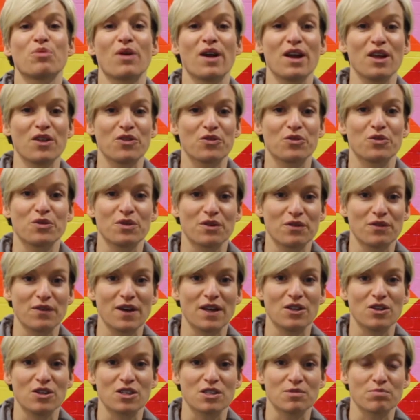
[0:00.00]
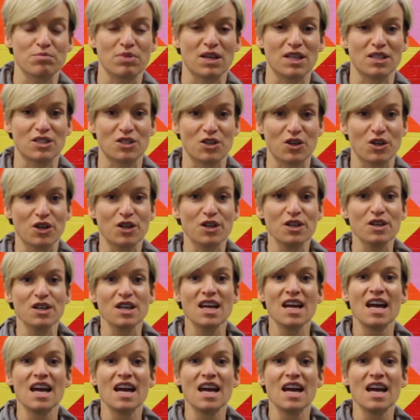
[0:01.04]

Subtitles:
break through a fat loss plateau,